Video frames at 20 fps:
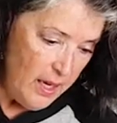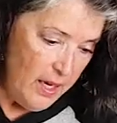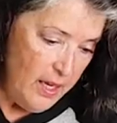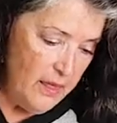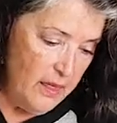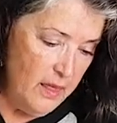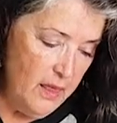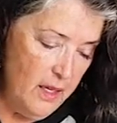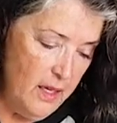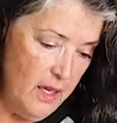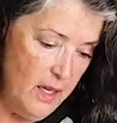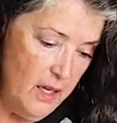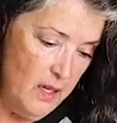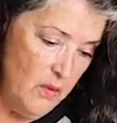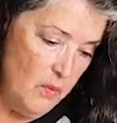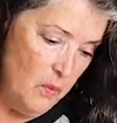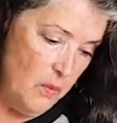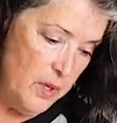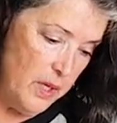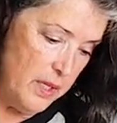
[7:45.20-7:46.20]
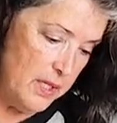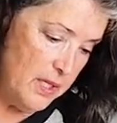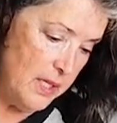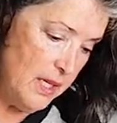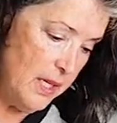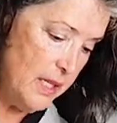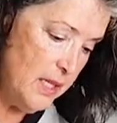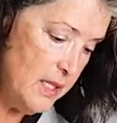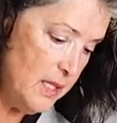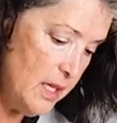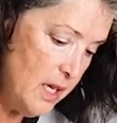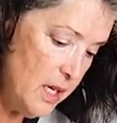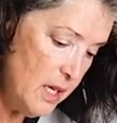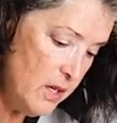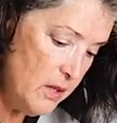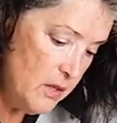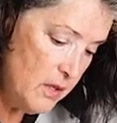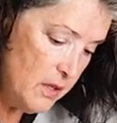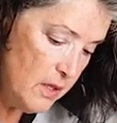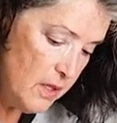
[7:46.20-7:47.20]
And then when I set it
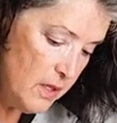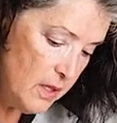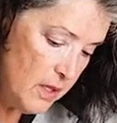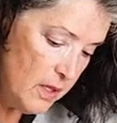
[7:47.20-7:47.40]
down,